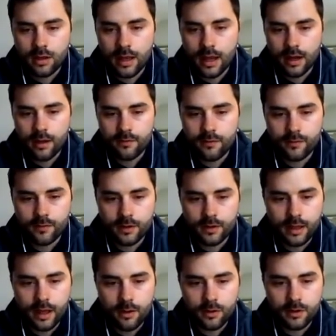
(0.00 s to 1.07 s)
Yeah, and I've
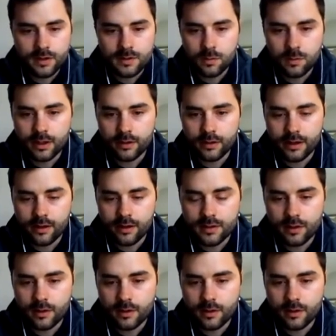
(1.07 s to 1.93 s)
got one as well here.